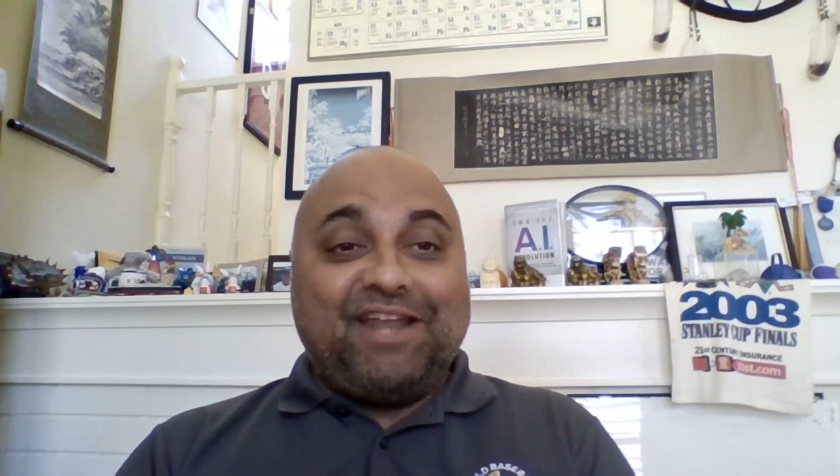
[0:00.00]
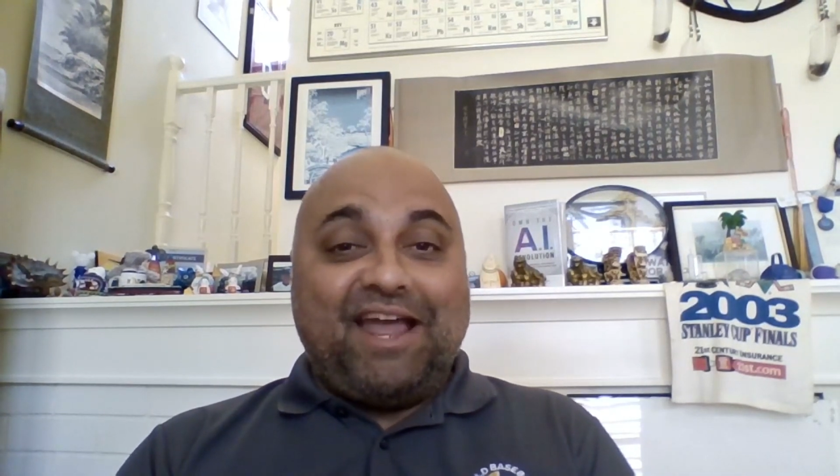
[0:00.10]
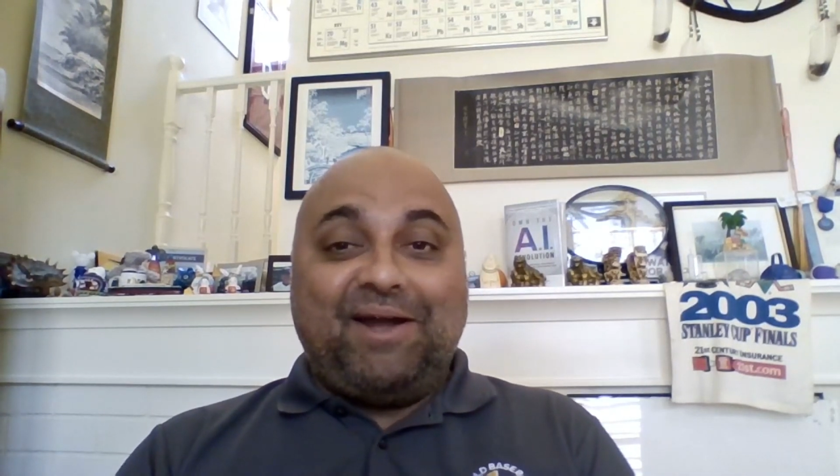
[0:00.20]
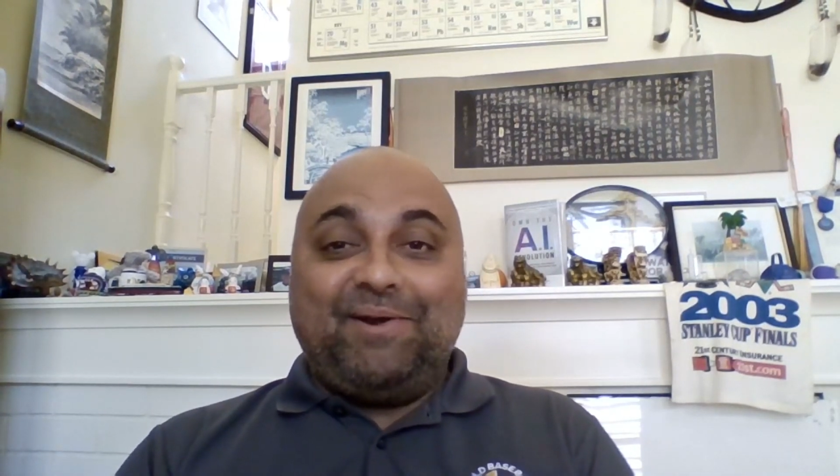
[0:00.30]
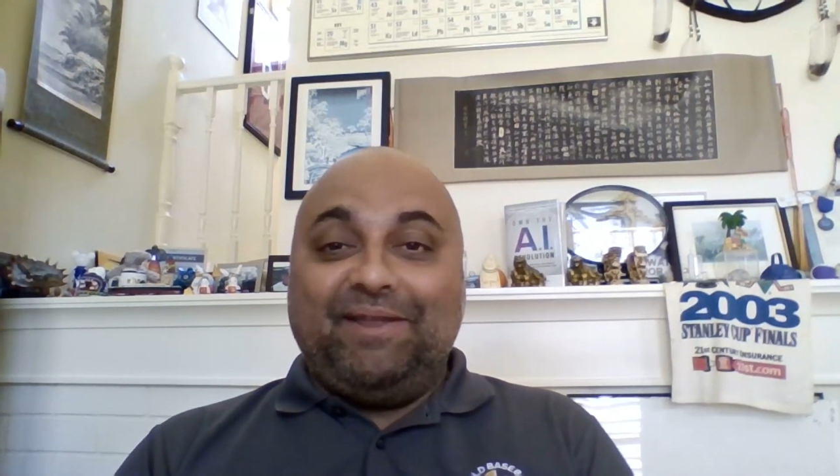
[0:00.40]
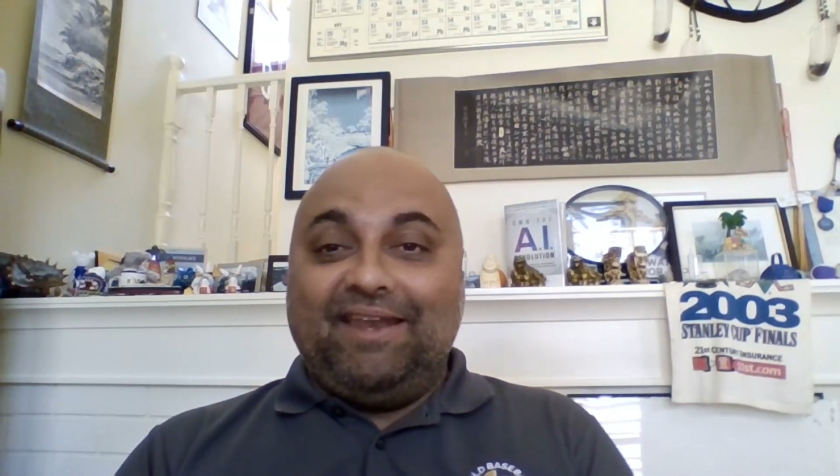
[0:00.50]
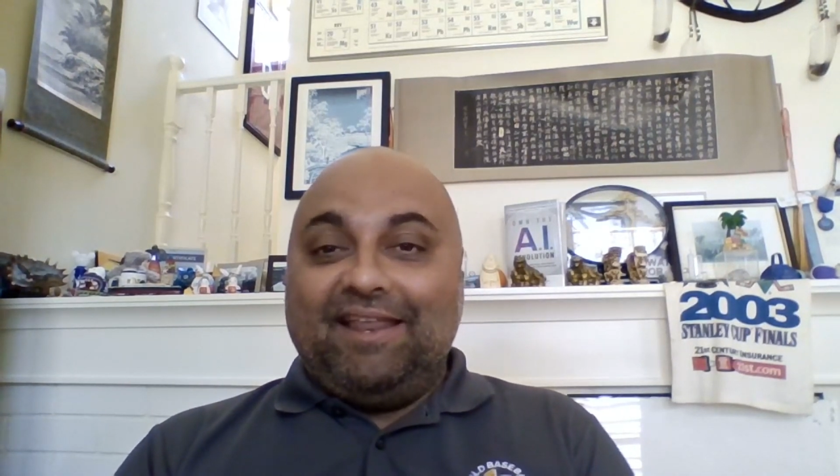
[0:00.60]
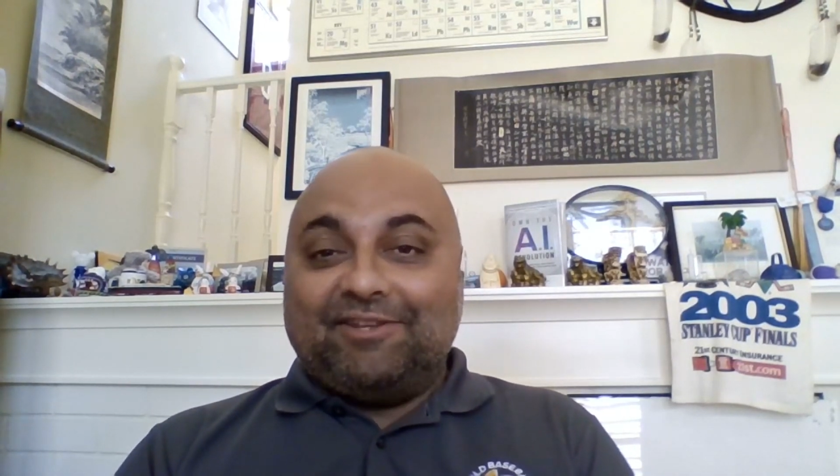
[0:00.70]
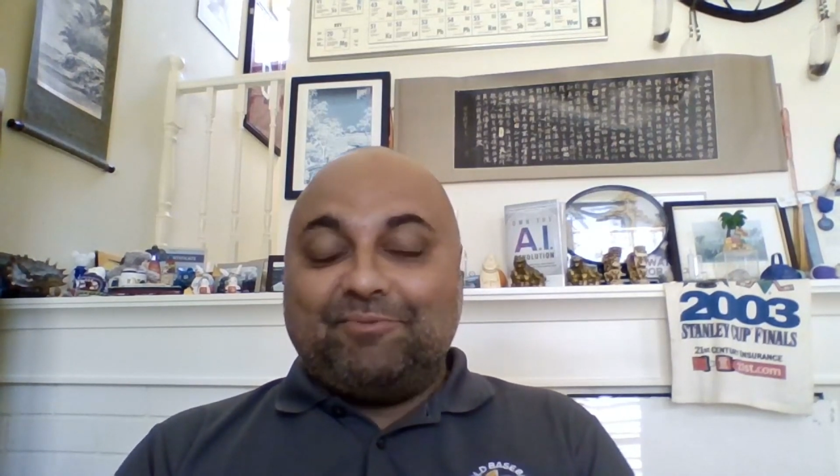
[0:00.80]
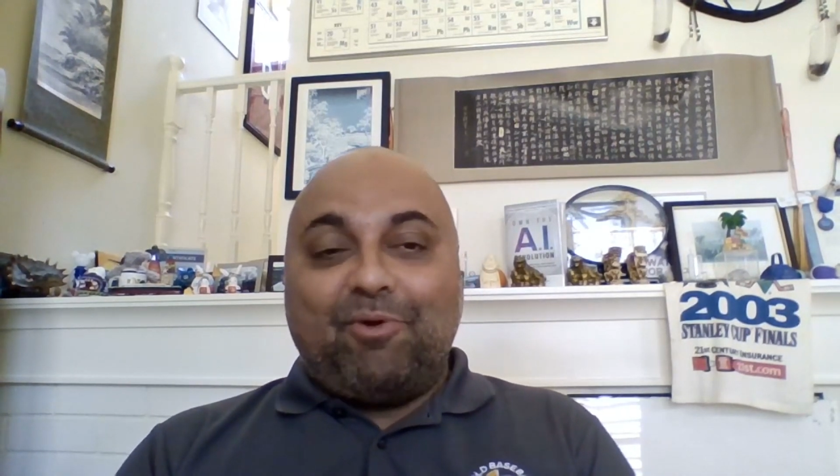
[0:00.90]
now and
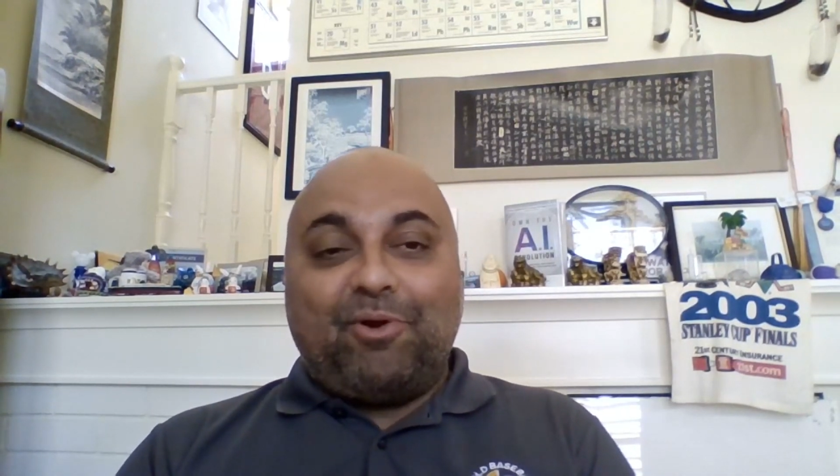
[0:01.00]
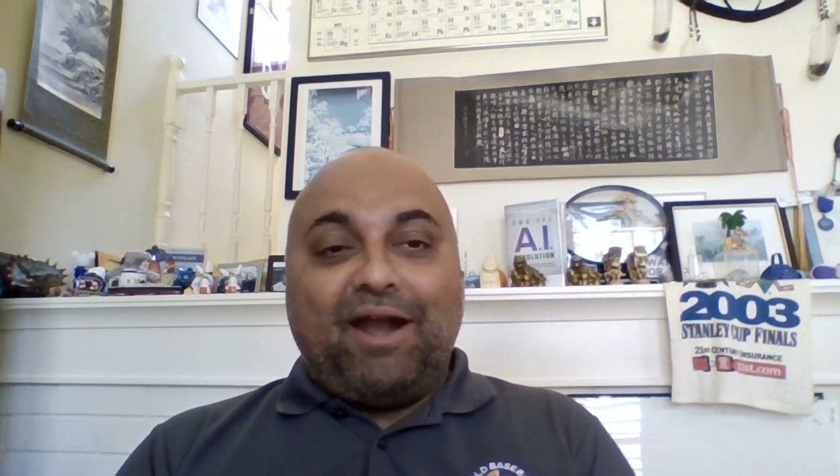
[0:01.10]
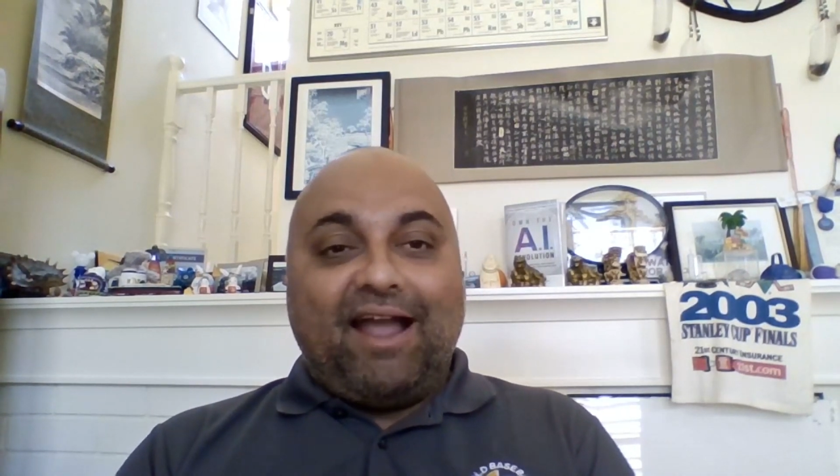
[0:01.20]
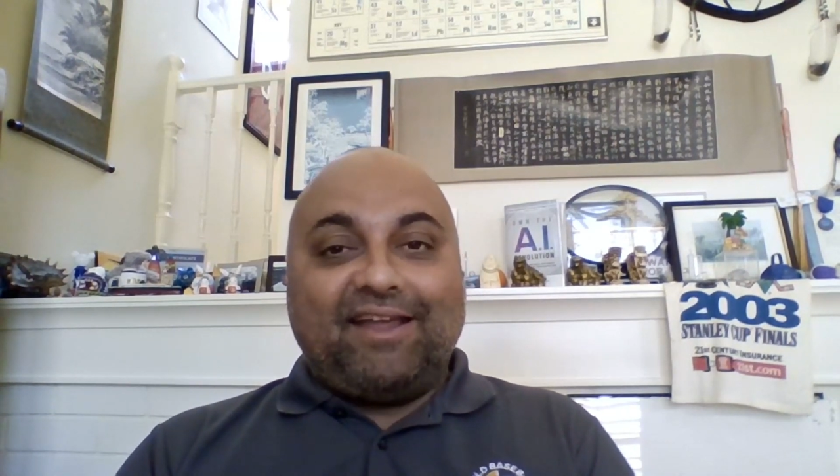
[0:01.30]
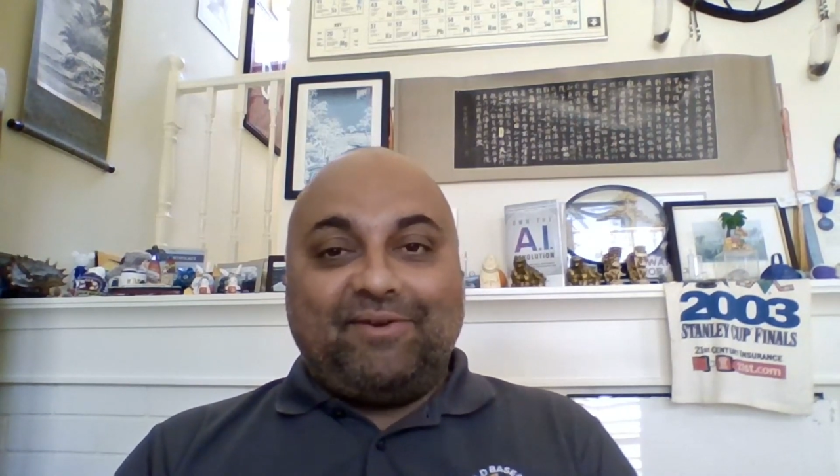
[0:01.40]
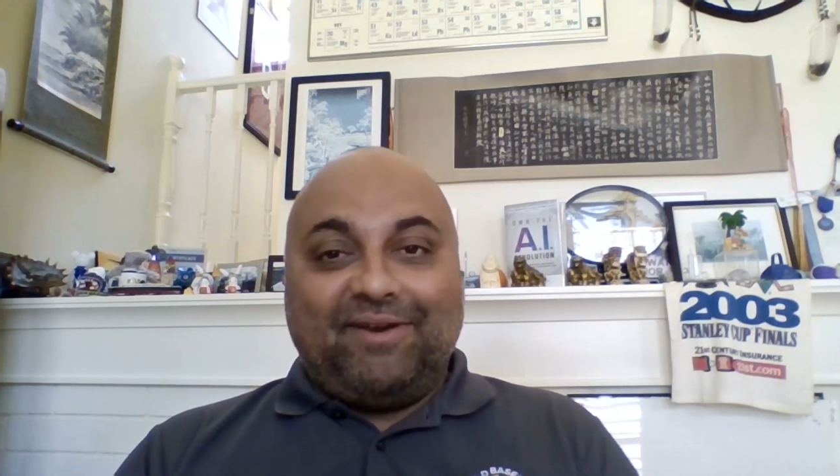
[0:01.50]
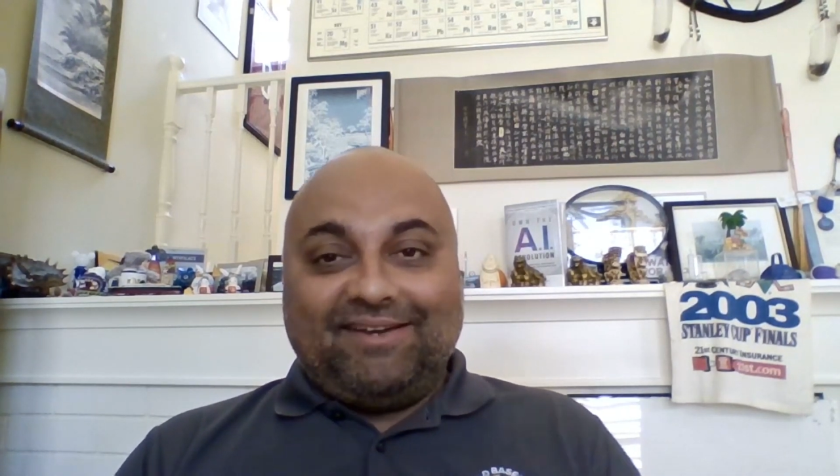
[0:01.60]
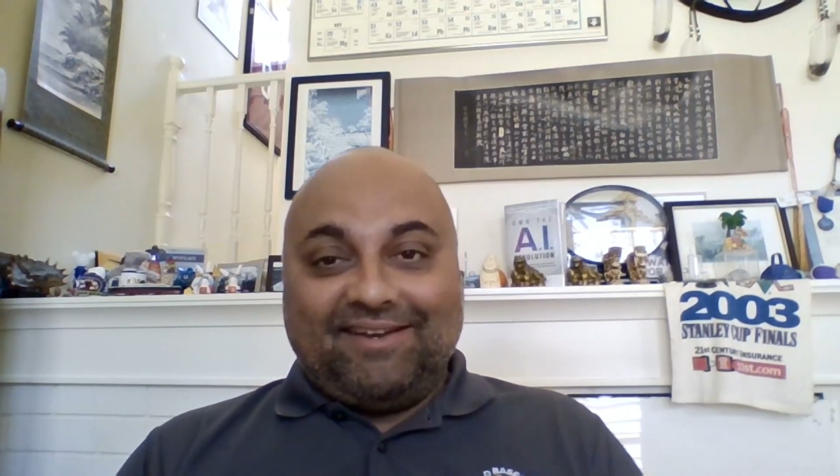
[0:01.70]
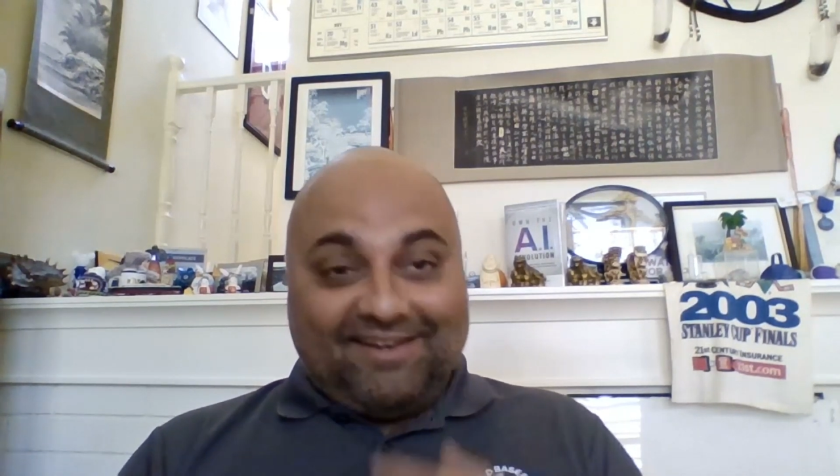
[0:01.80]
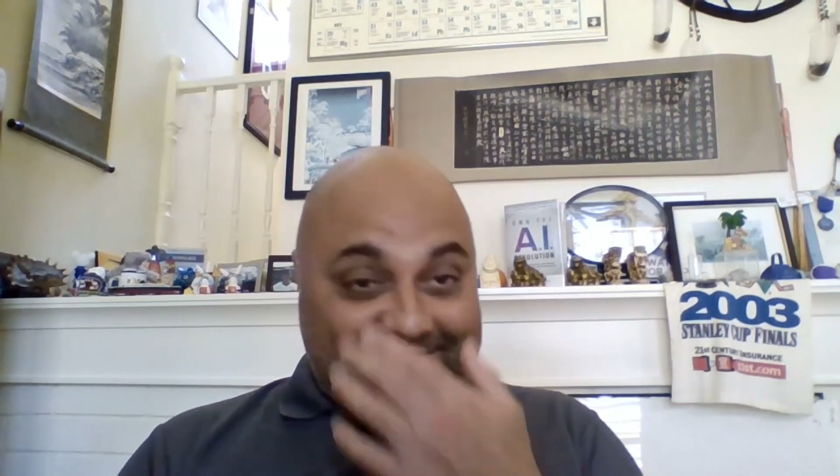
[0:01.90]
it's more accurate.